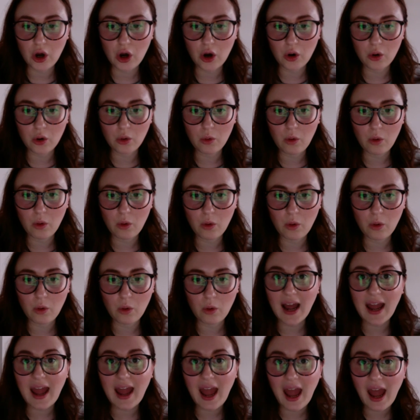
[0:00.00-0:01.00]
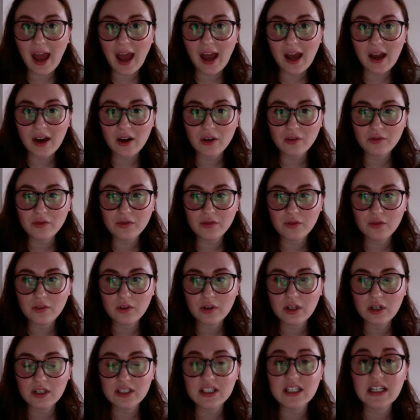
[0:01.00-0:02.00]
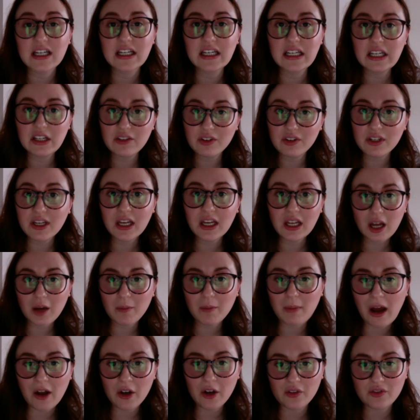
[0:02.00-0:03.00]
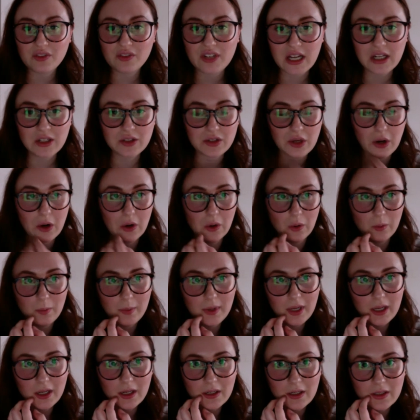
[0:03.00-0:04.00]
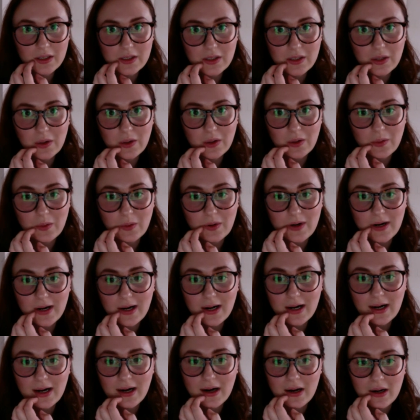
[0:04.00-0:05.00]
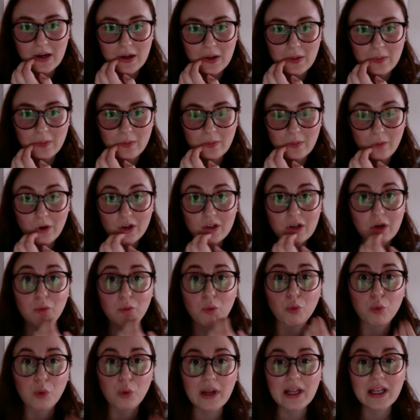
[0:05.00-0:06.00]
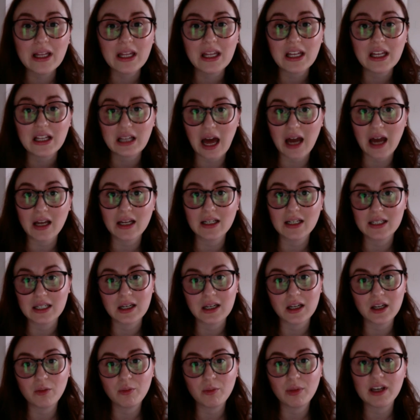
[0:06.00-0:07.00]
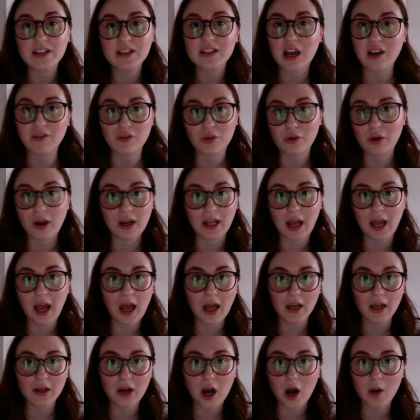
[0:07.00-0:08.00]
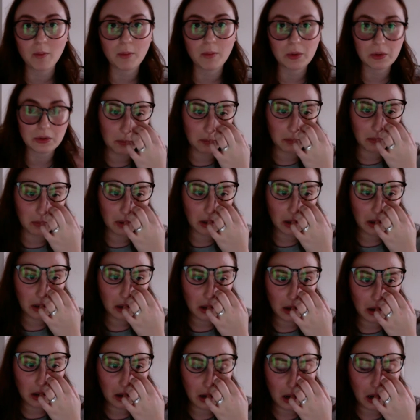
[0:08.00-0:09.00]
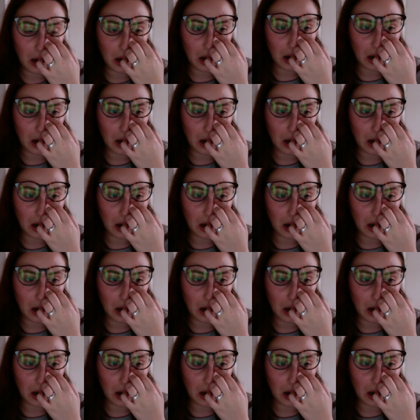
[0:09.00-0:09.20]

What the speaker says: So I have a significant amount of dates open, so which I'm really glad I did, because I've already had couples from